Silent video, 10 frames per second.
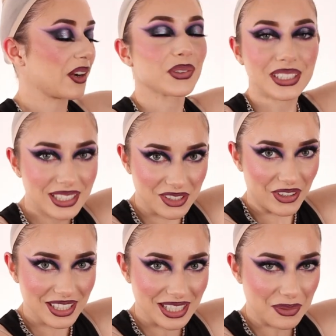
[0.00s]
I don't need this
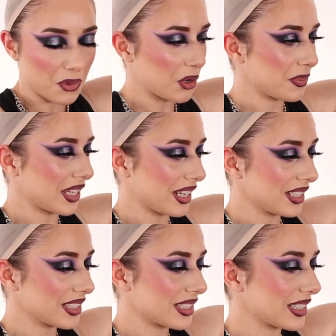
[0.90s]
face anymore
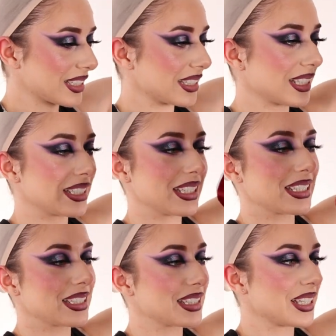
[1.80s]
because it
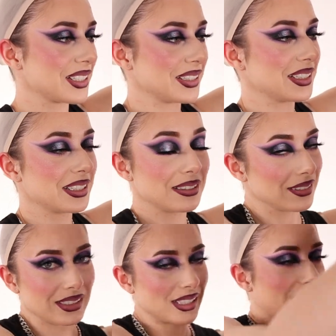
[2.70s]
is
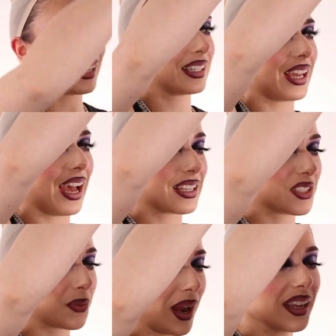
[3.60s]
It
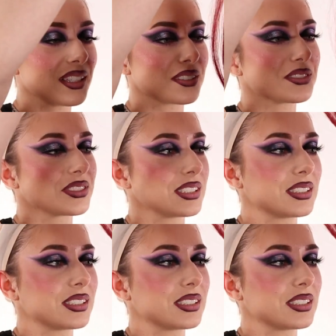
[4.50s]
has arrived.